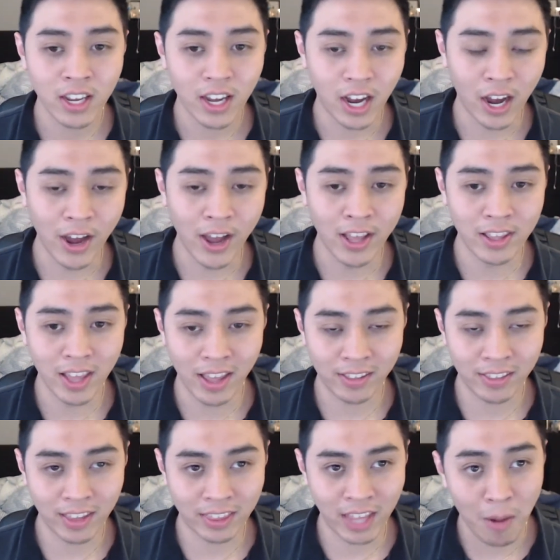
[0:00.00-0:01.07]

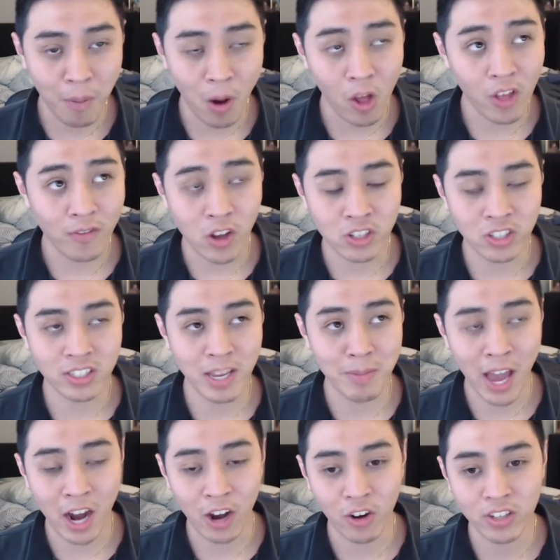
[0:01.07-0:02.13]
That probably falls in the same
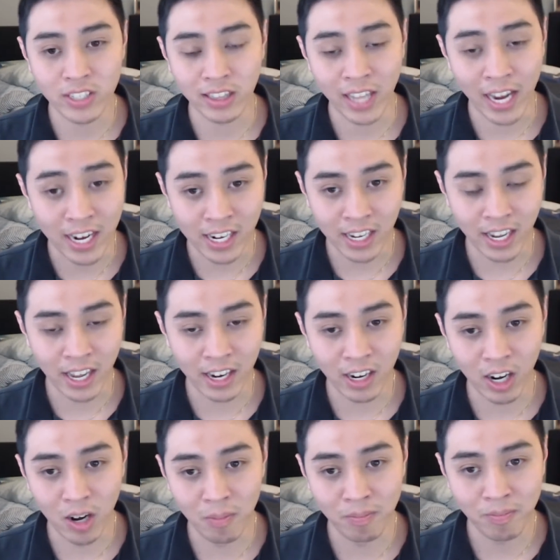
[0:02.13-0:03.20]
categories like Lightning and
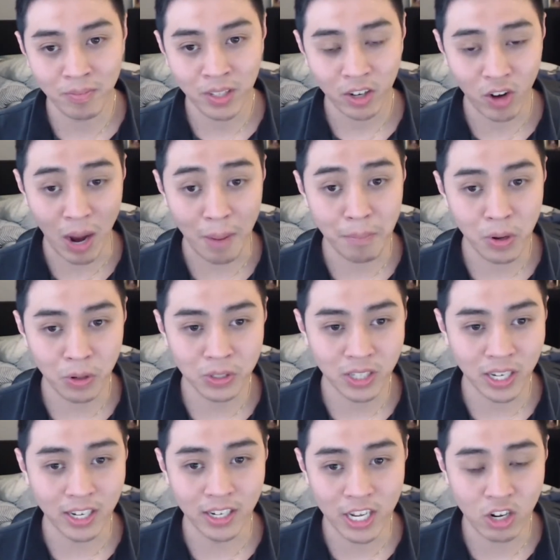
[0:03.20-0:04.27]
Grand Pulse
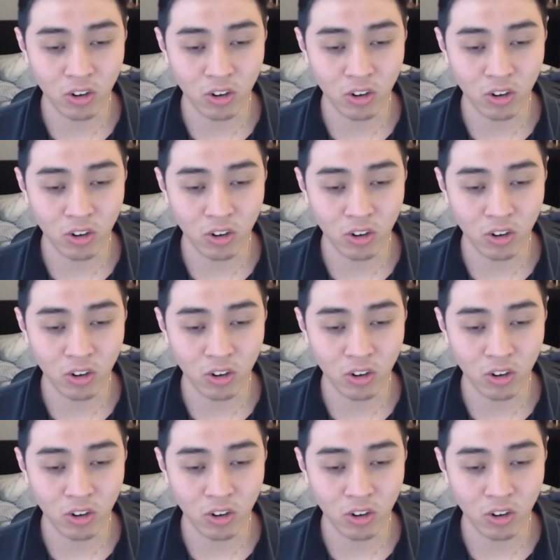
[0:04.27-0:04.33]
and Decode